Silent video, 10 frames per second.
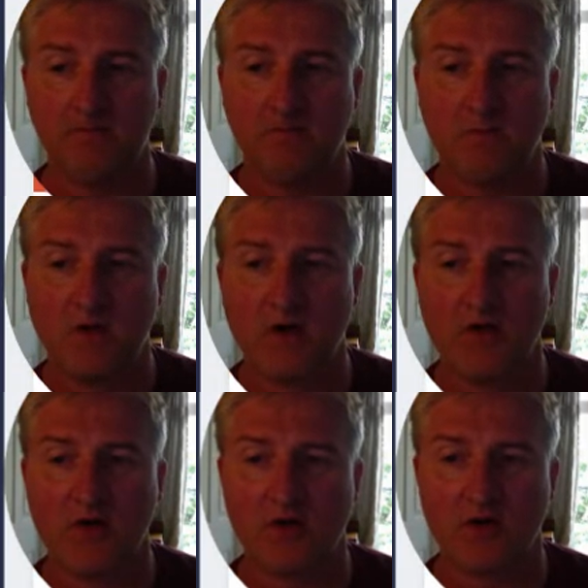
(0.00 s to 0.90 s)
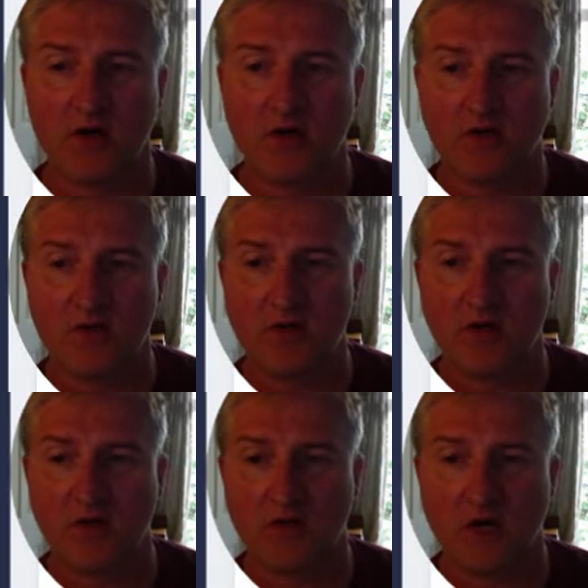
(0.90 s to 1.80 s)
Here you can change, you
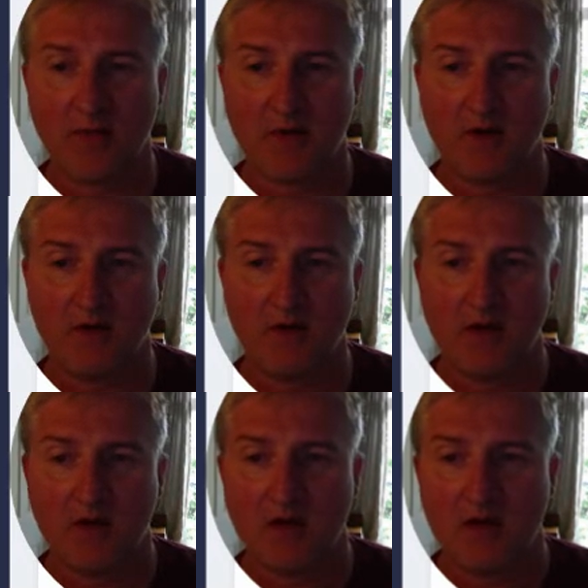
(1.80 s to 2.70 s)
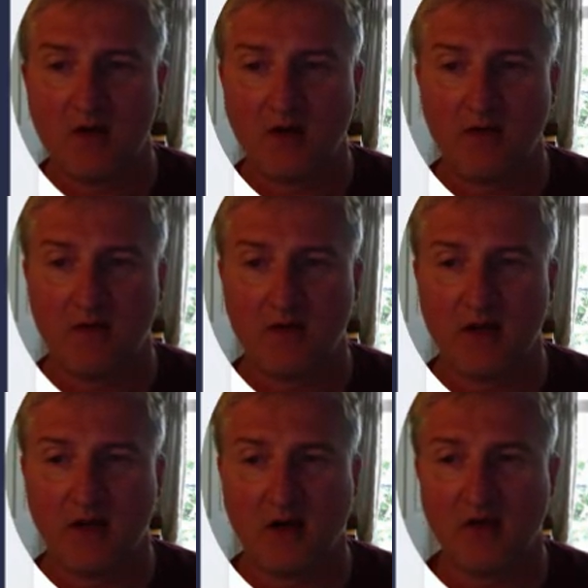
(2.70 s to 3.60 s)
can come in here, you can
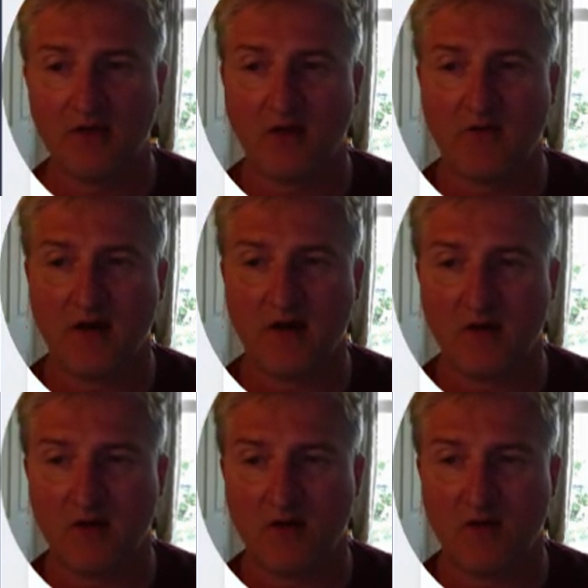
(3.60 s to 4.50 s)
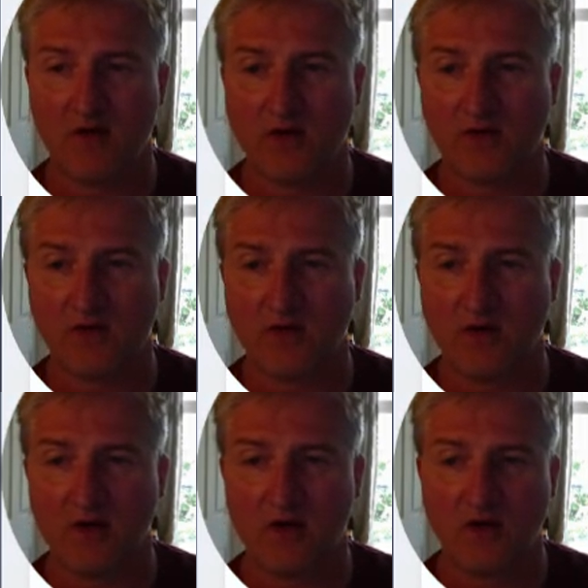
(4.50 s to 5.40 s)
take all the stuff out here. You can
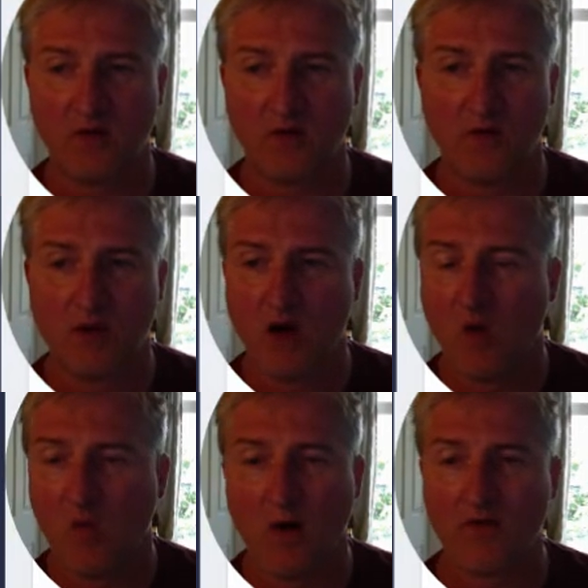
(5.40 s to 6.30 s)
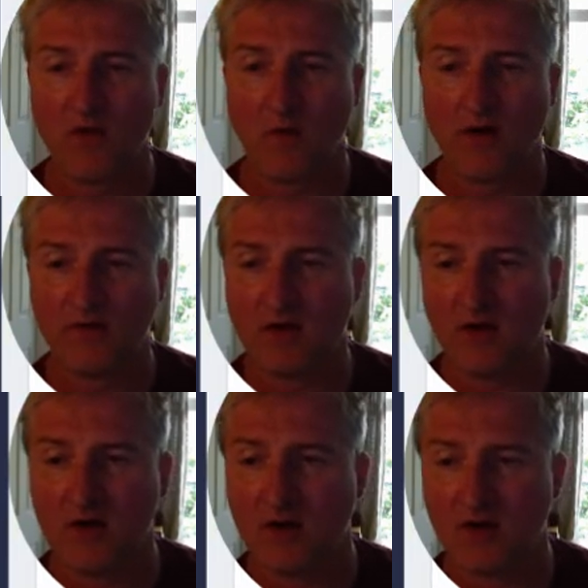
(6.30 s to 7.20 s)
say, whatever you want to say in
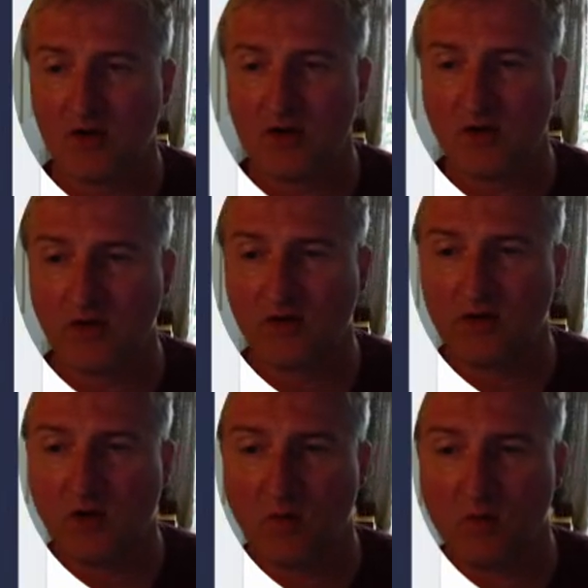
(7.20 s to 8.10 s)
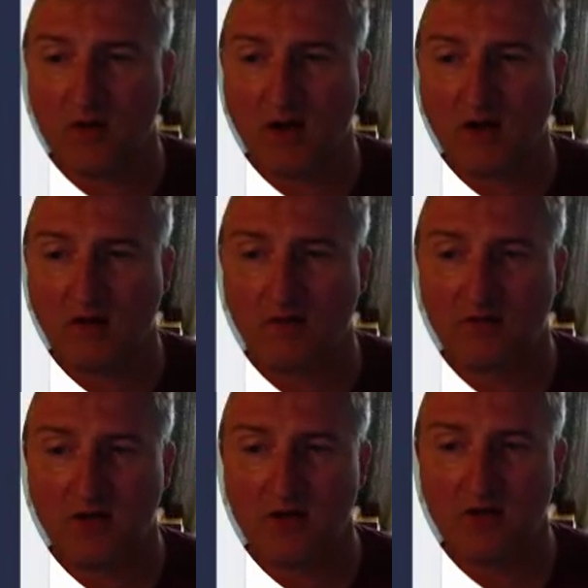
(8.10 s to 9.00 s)
here. You can see here, I can
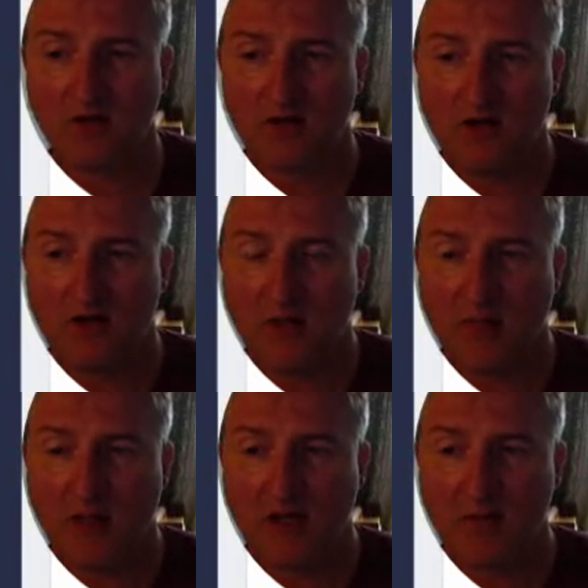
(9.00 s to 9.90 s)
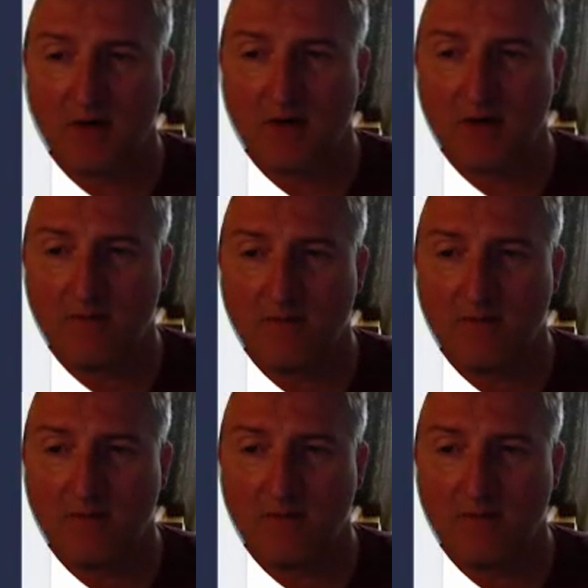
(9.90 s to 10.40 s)
change, like I can make it